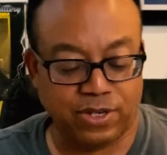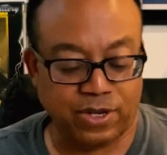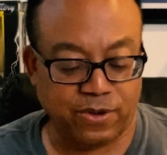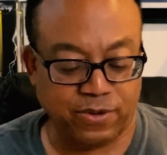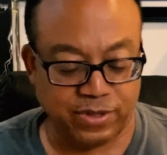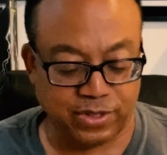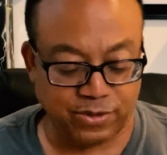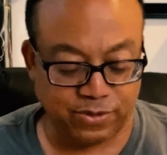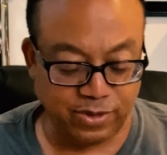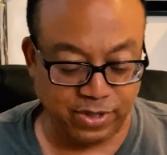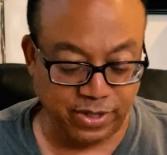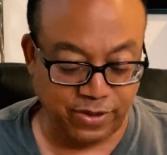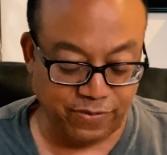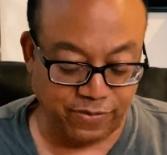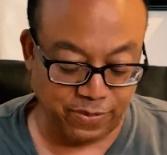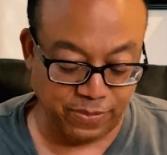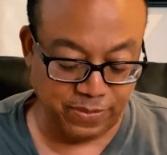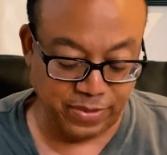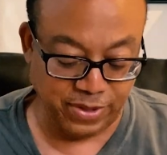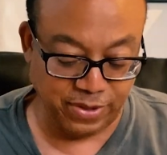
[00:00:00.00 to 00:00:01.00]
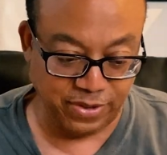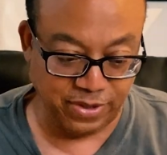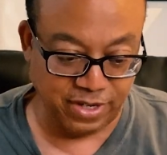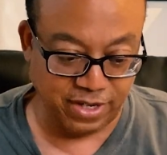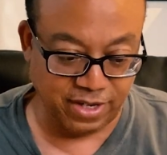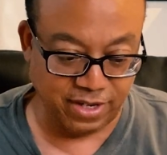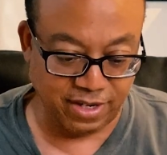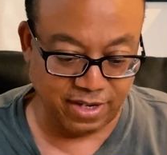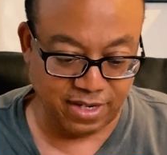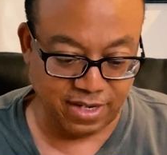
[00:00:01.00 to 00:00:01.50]
I wasn't really
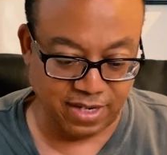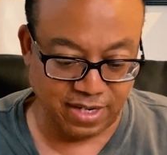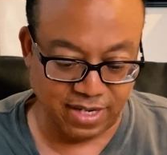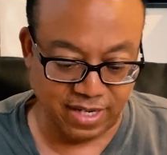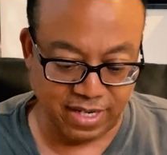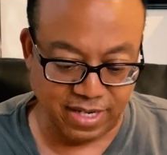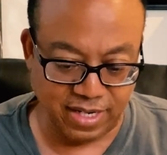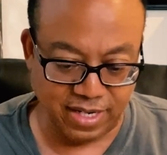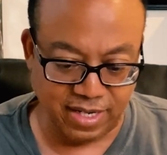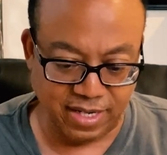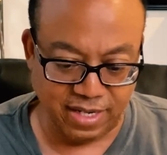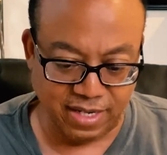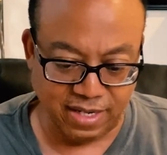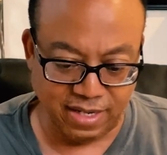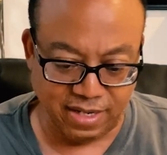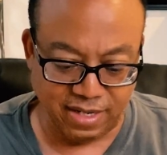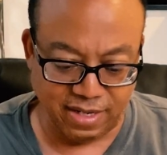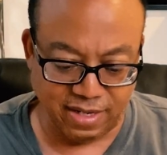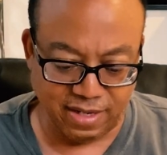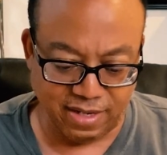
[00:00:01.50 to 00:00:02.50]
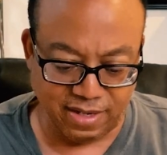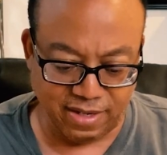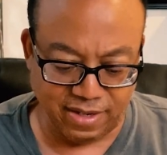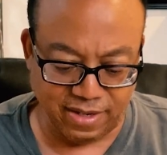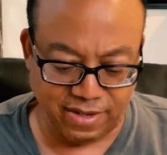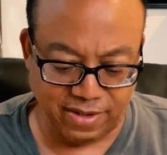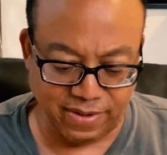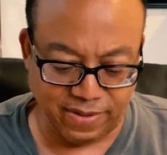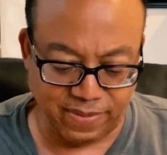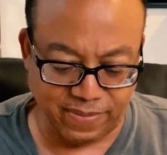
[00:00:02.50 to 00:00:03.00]
familiar
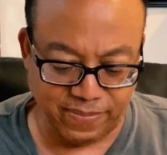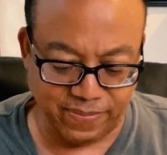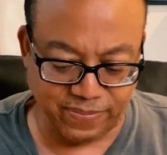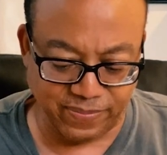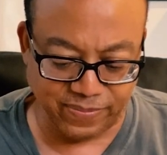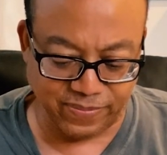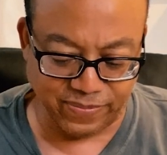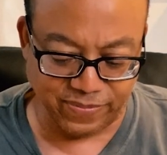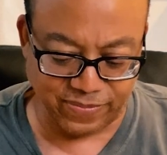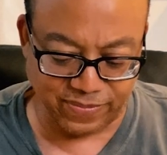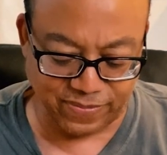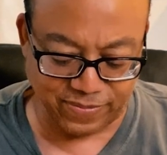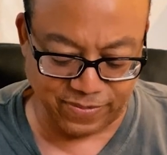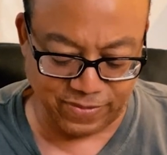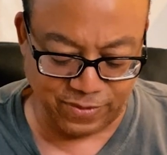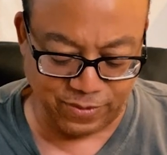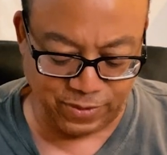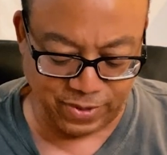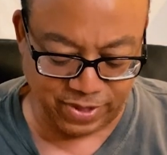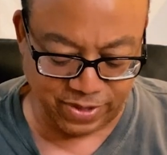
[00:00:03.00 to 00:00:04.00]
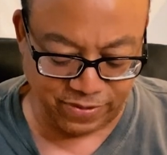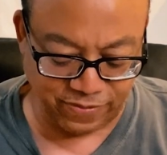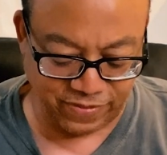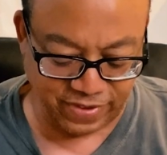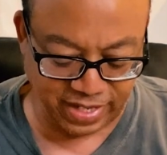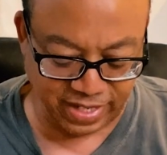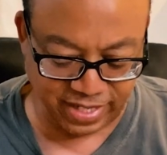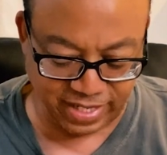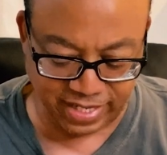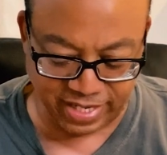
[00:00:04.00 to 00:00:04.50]
with the
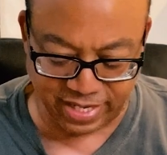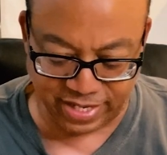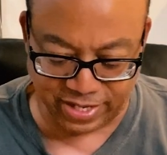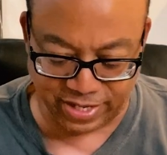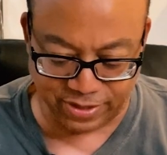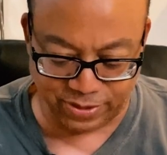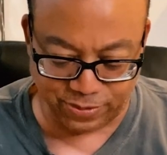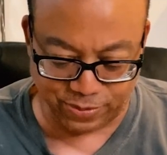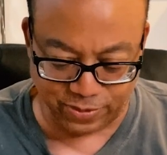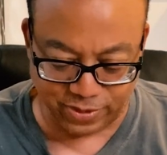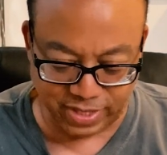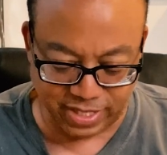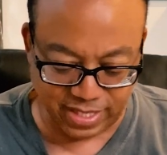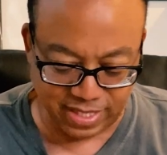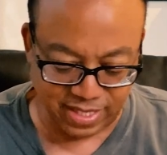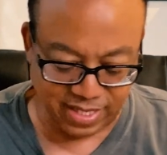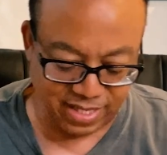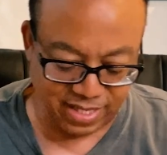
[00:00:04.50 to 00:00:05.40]
villain in this one.